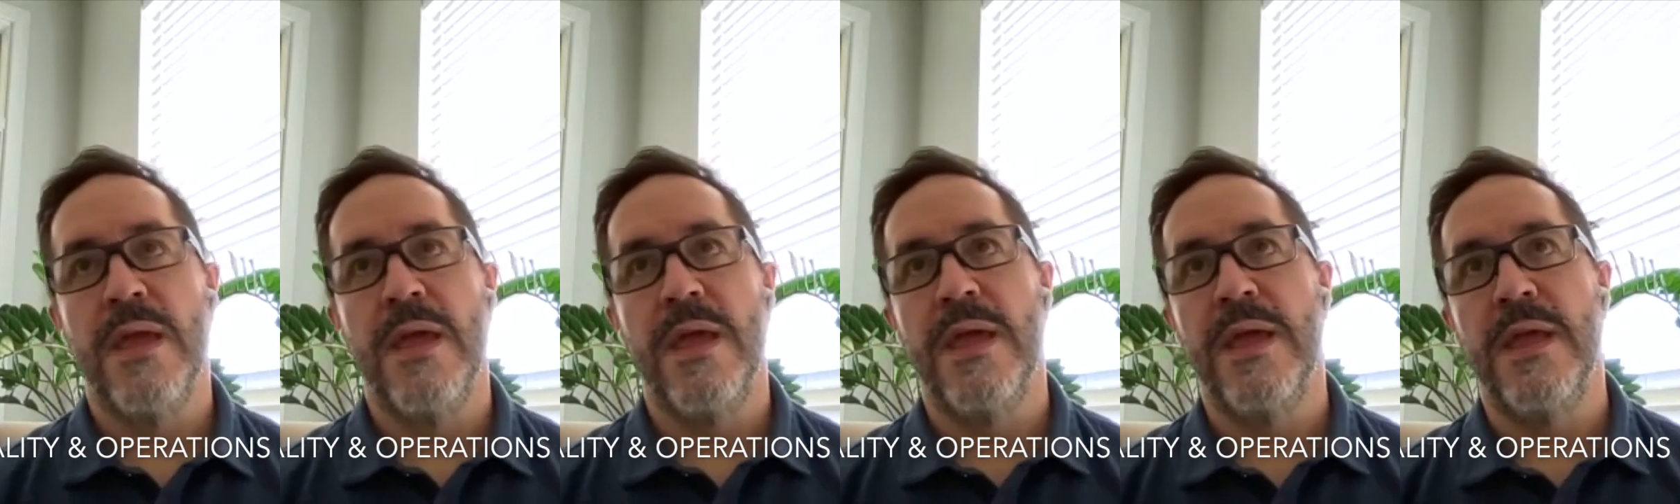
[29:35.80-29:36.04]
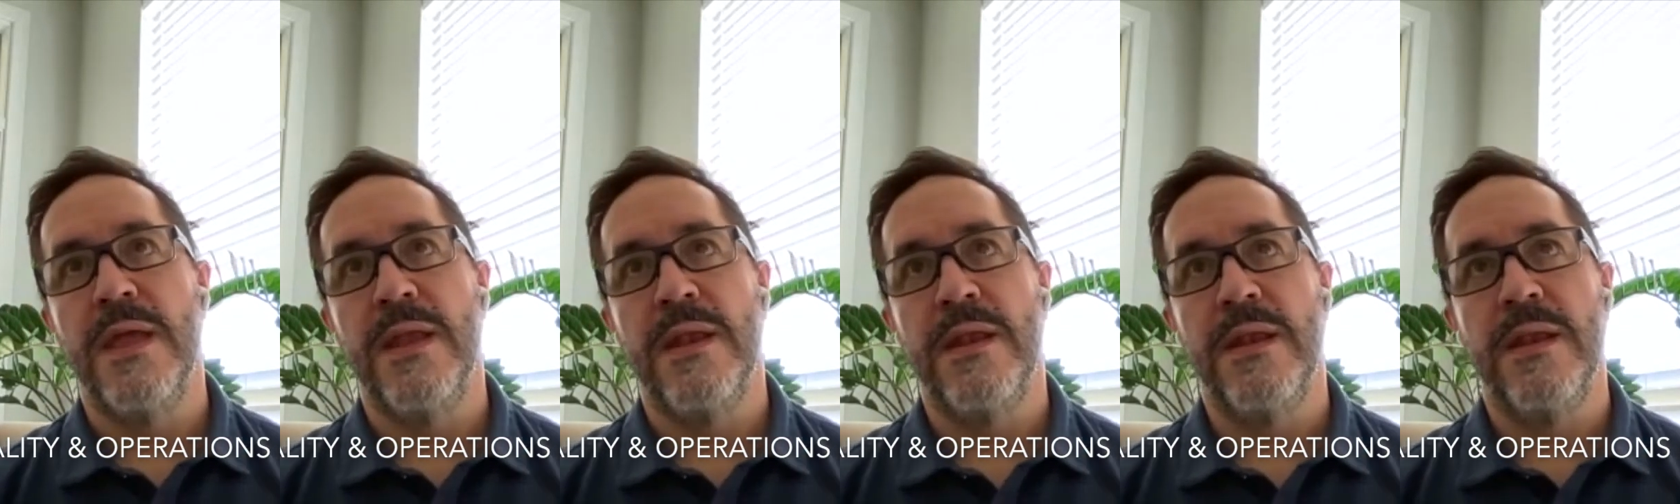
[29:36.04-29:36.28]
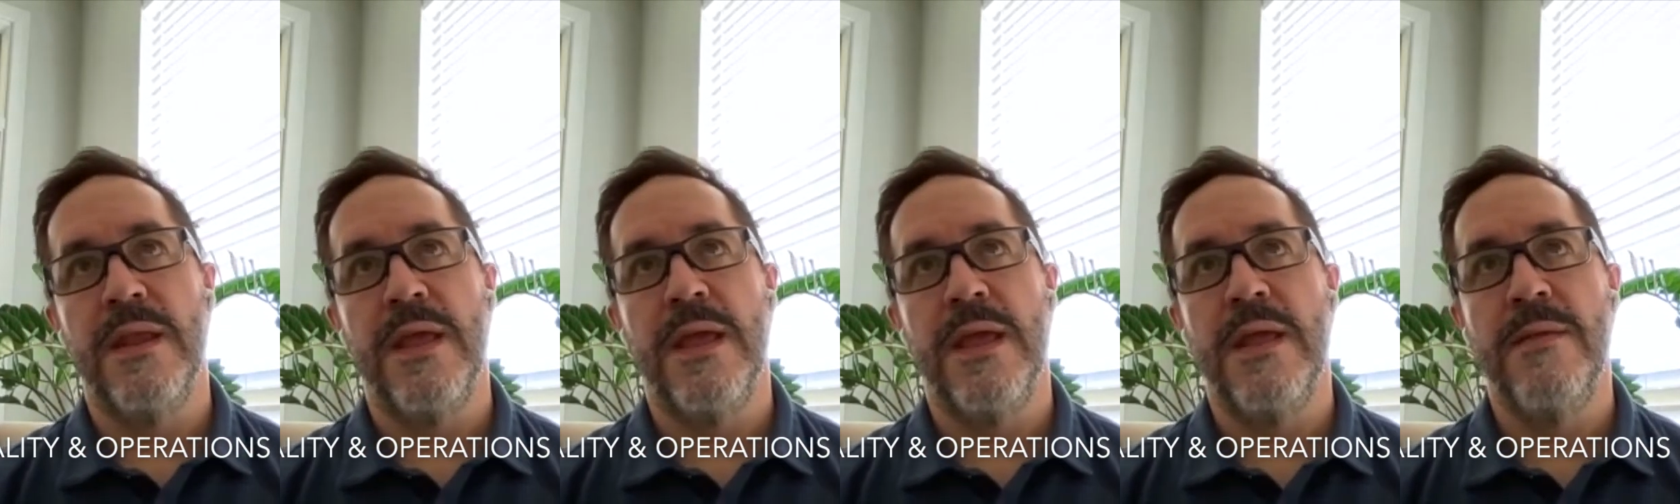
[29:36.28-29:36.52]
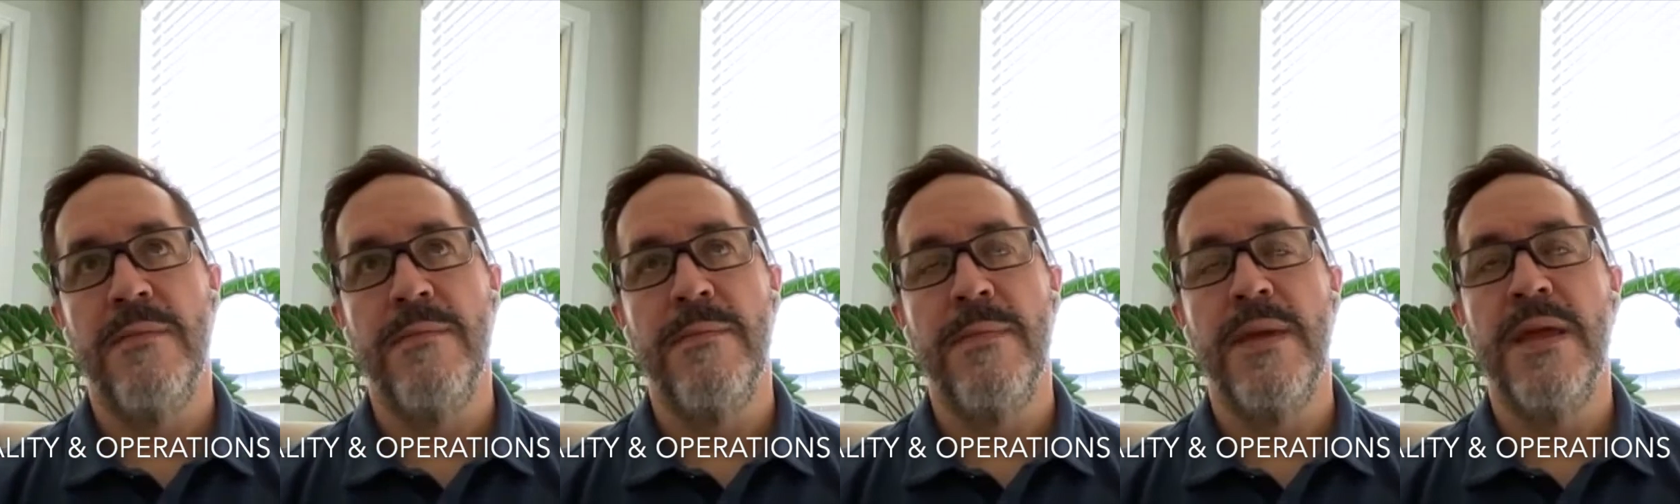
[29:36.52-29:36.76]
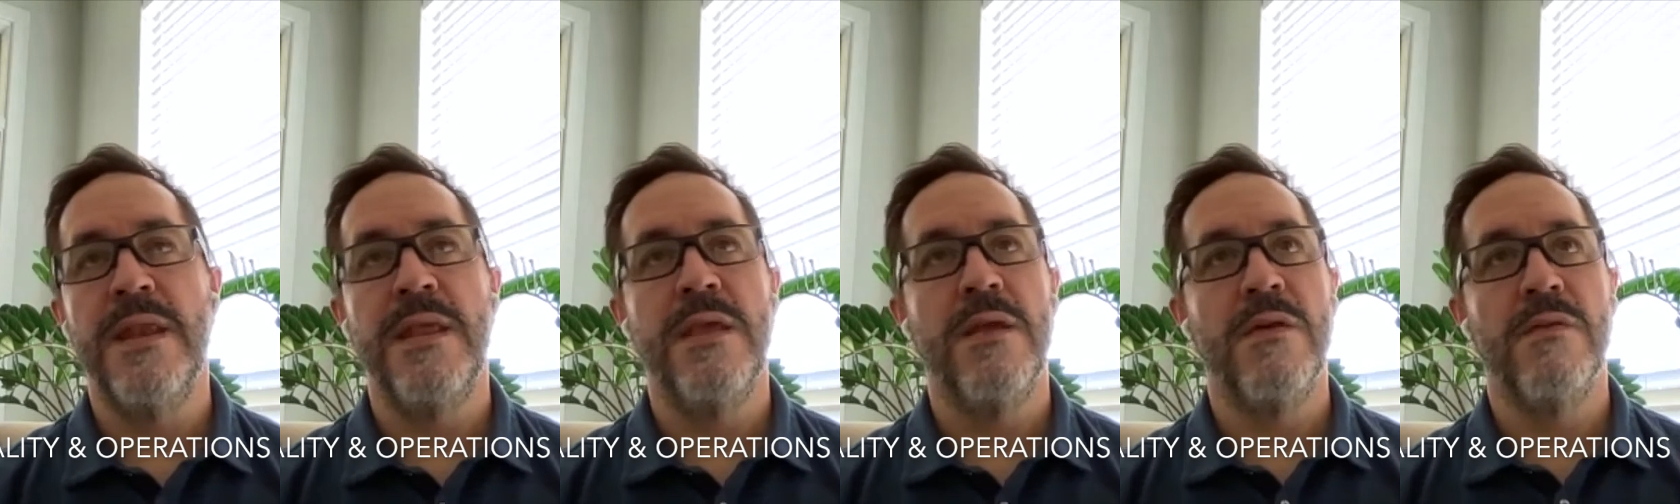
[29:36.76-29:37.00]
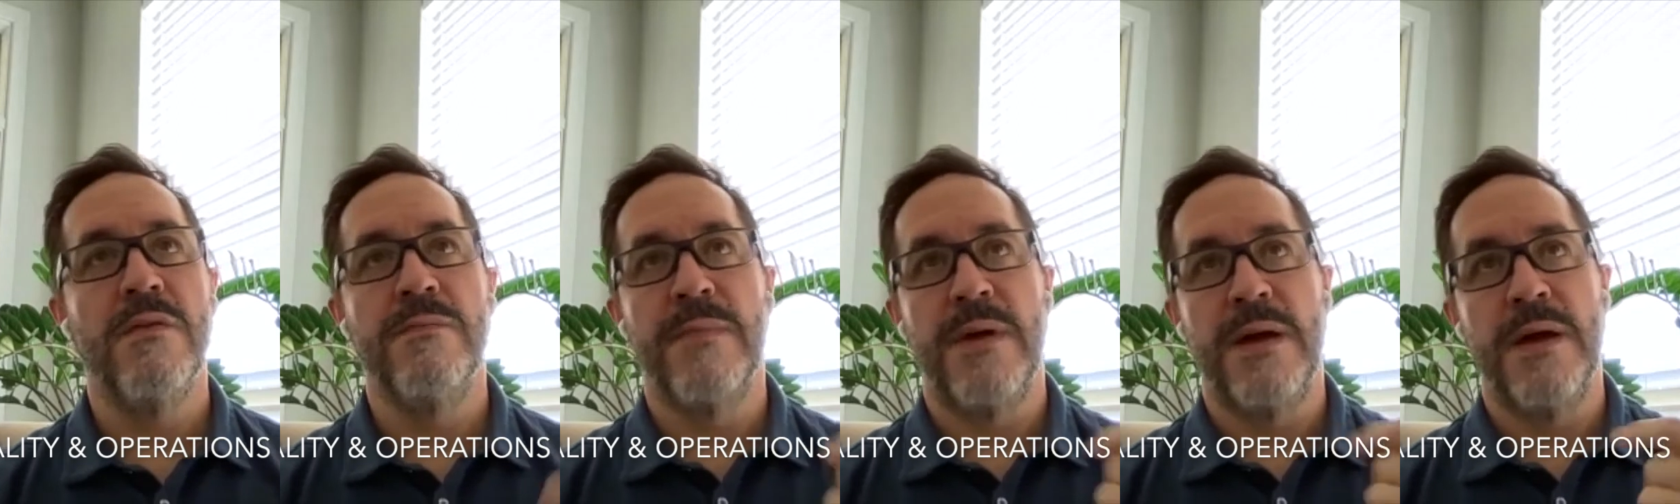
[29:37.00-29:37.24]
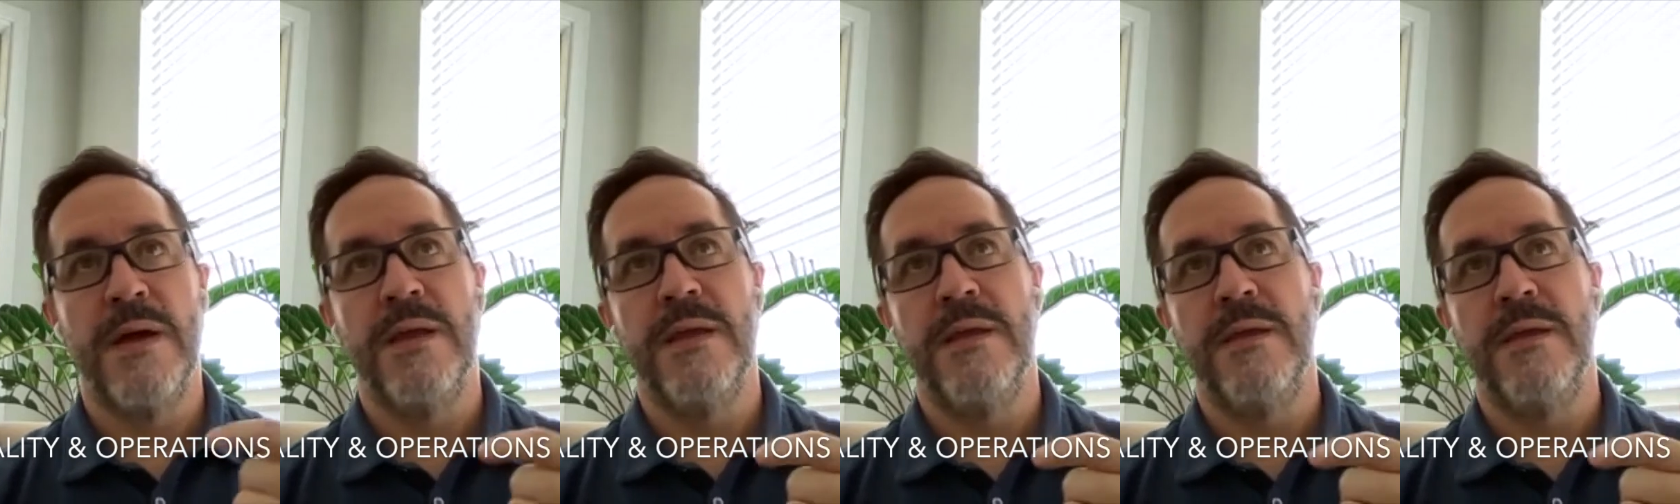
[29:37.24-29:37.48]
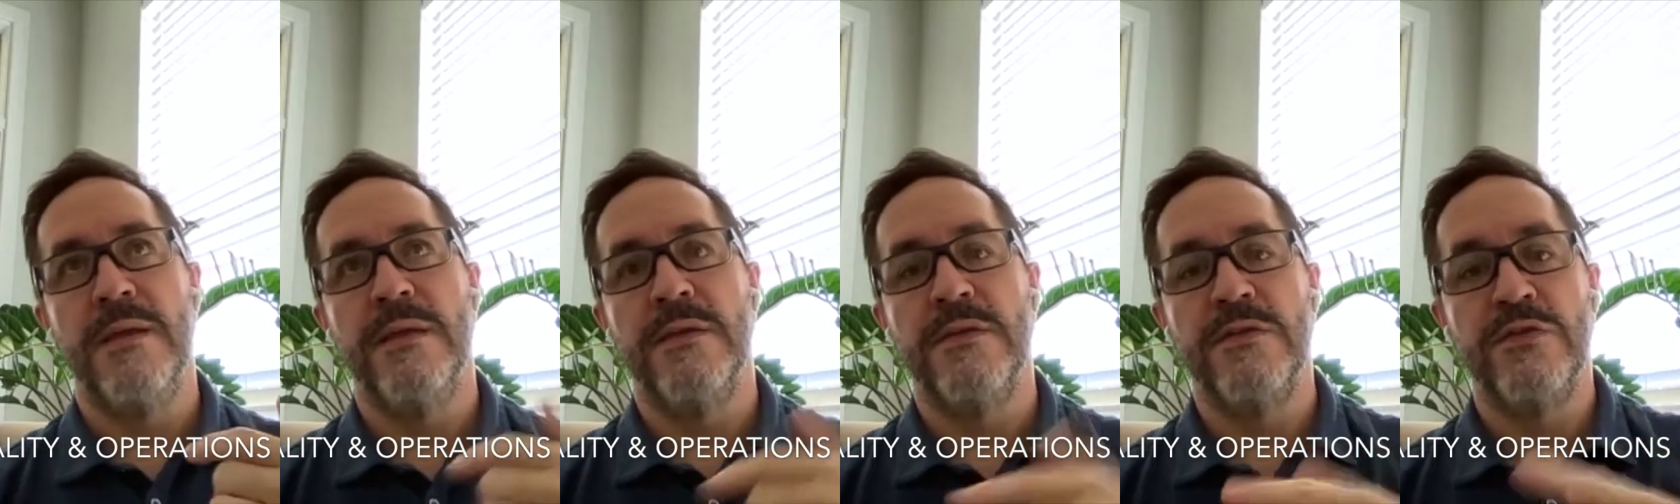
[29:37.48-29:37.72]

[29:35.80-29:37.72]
And in many of my